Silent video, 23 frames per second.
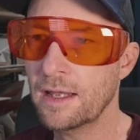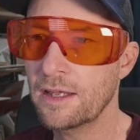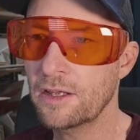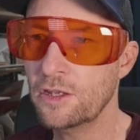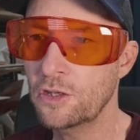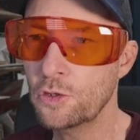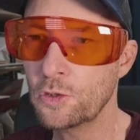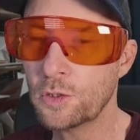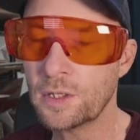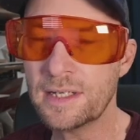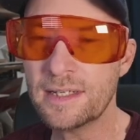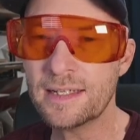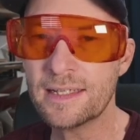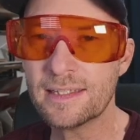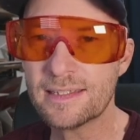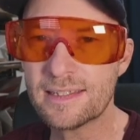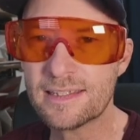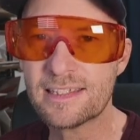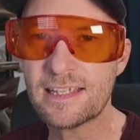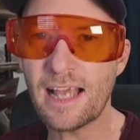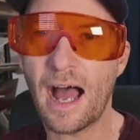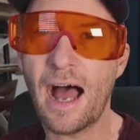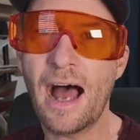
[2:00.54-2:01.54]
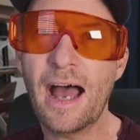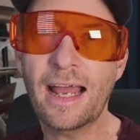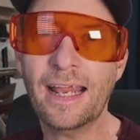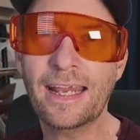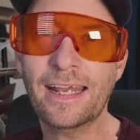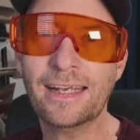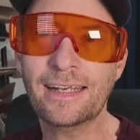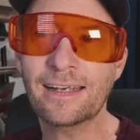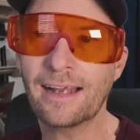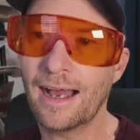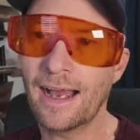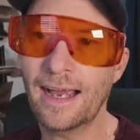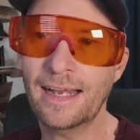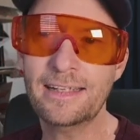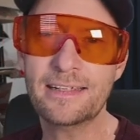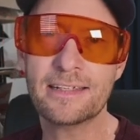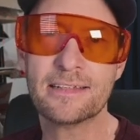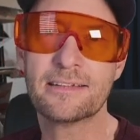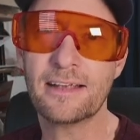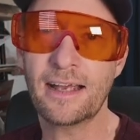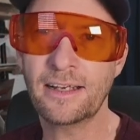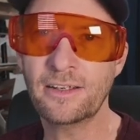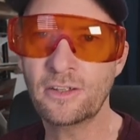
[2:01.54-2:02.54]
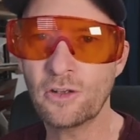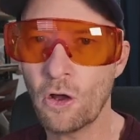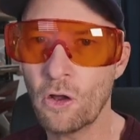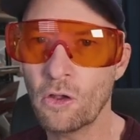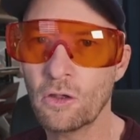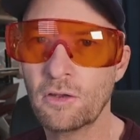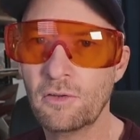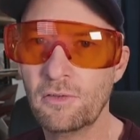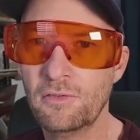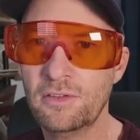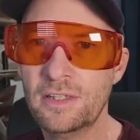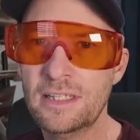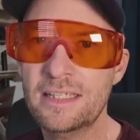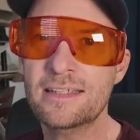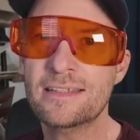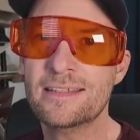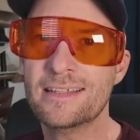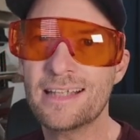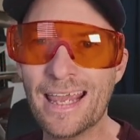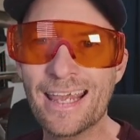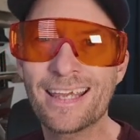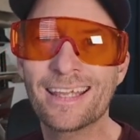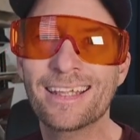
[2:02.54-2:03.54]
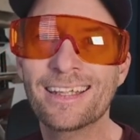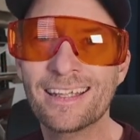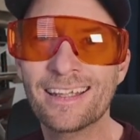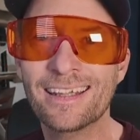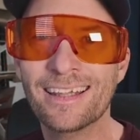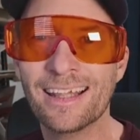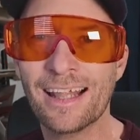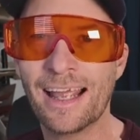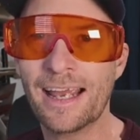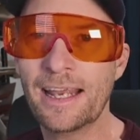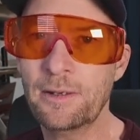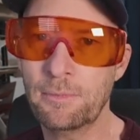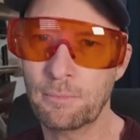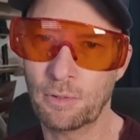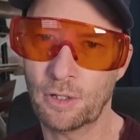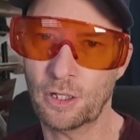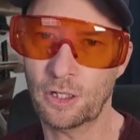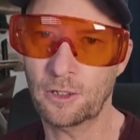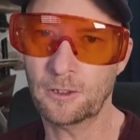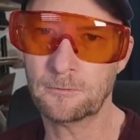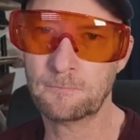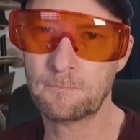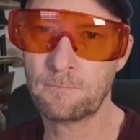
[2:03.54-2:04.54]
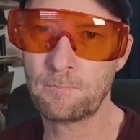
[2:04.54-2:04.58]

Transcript: can design. I designed all of these in Lightburn.